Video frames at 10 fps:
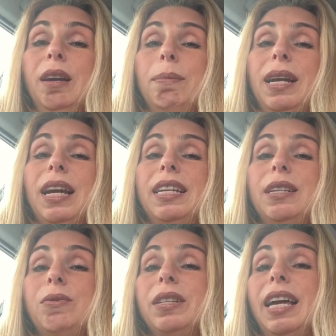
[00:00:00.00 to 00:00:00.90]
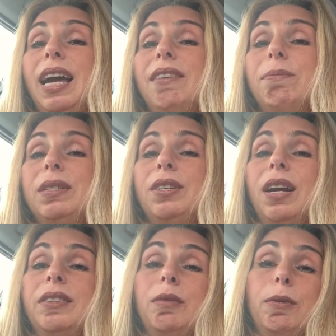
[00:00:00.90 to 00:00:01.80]
but I didn't really have much
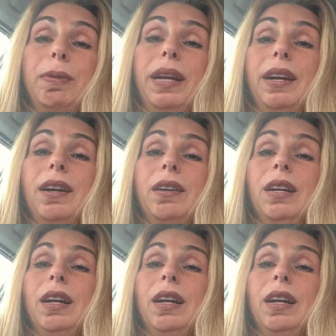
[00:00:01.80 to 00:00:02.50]
time to prepare